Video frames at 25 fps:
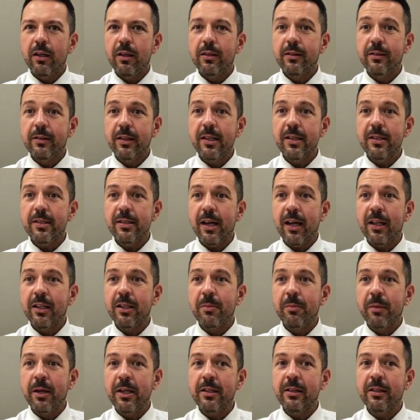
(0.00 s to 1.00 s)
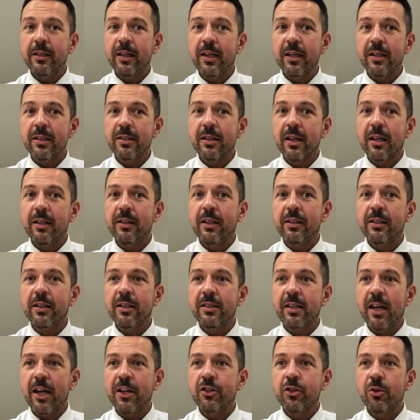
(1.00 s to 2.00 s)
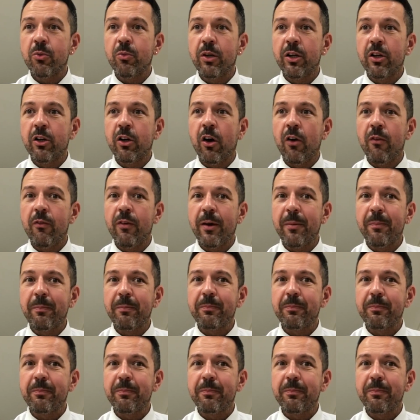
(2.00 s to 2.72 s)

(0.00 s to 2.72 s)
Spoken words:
These are the main things that the session will cover.